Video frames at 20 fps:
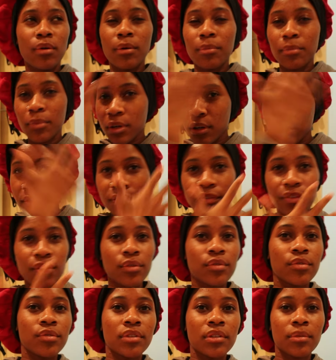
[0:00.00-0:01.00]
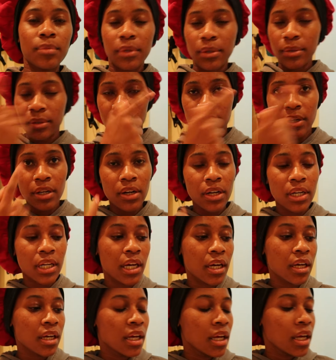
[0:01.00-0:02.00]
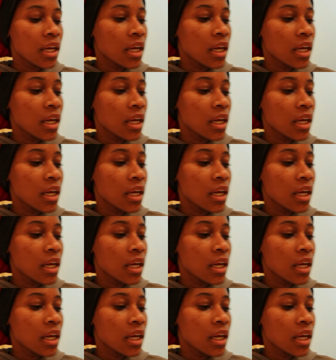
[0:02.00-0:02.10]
I'm confused about what's going on here